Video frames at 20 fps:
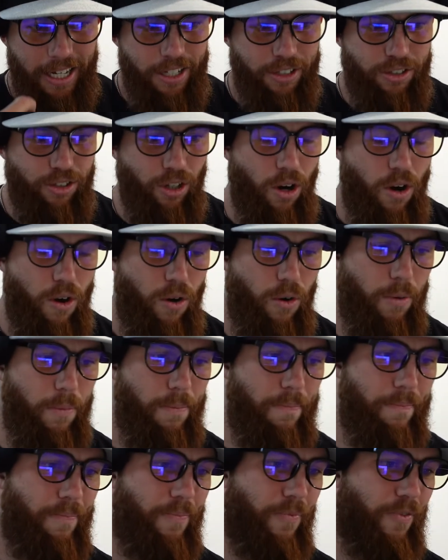
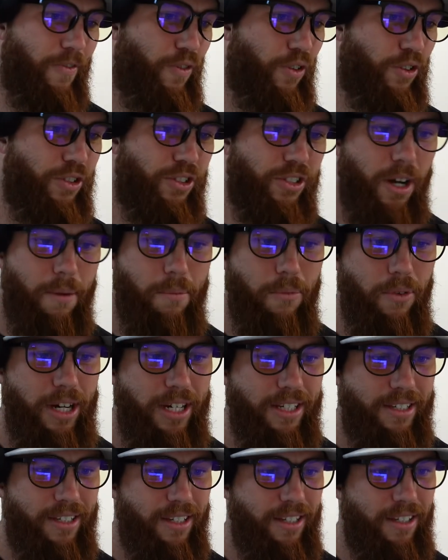so for some
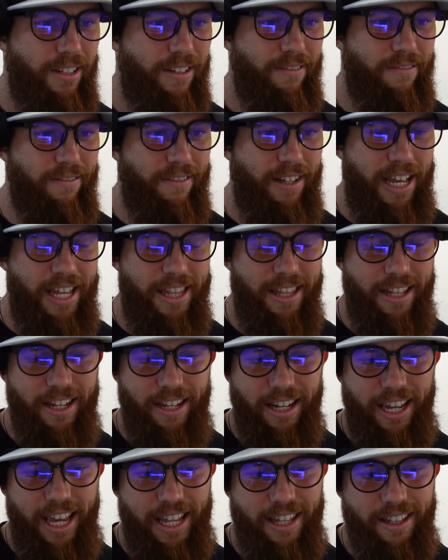reason and
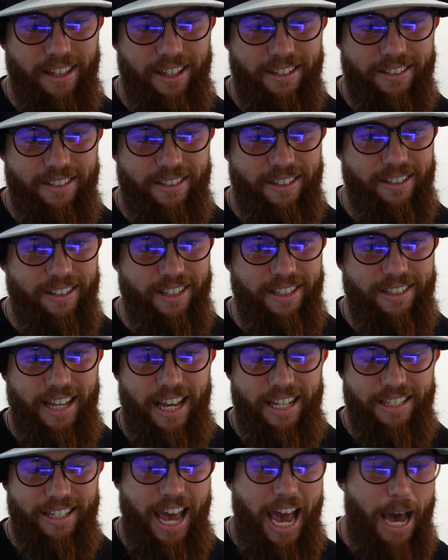again, this this
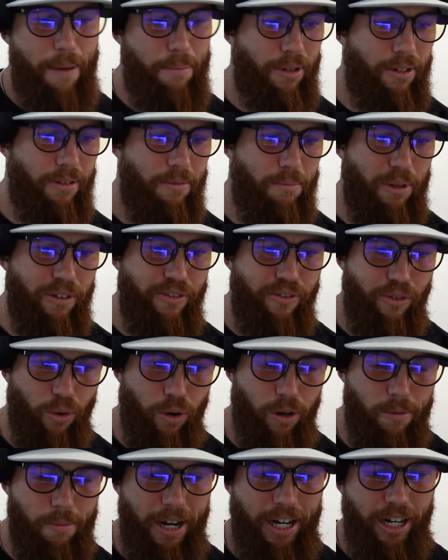has happened
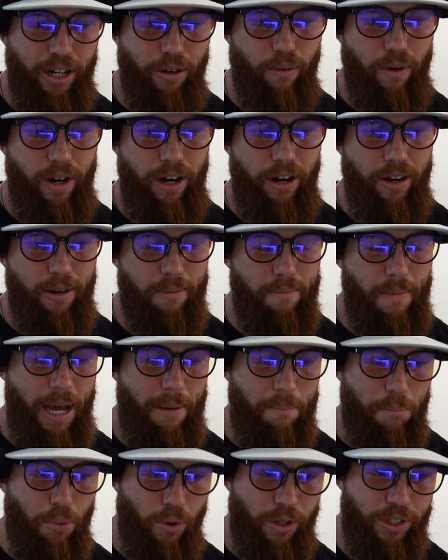before in my career
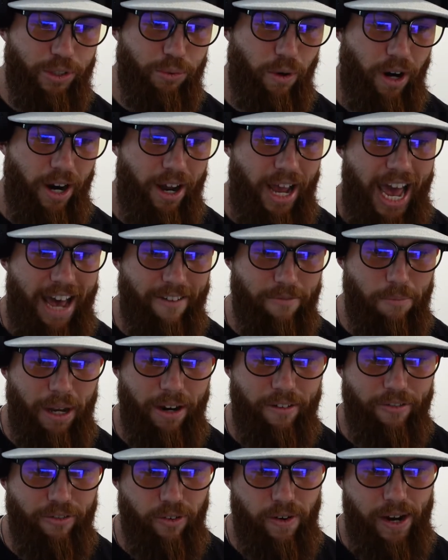at points where I have been
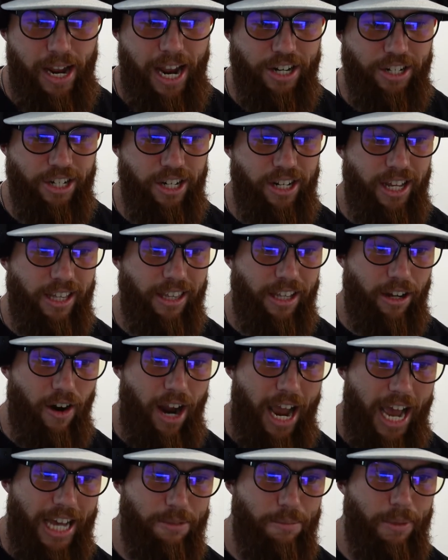a free agent, and there
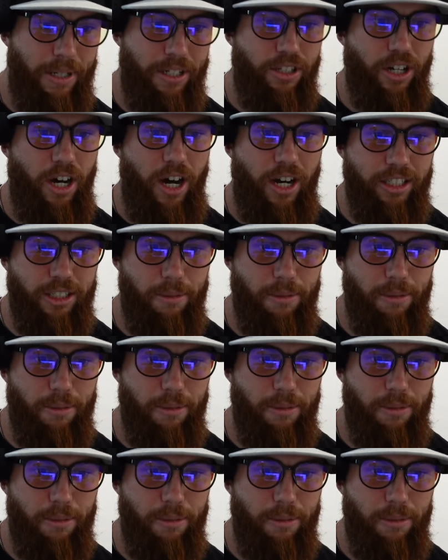has been talks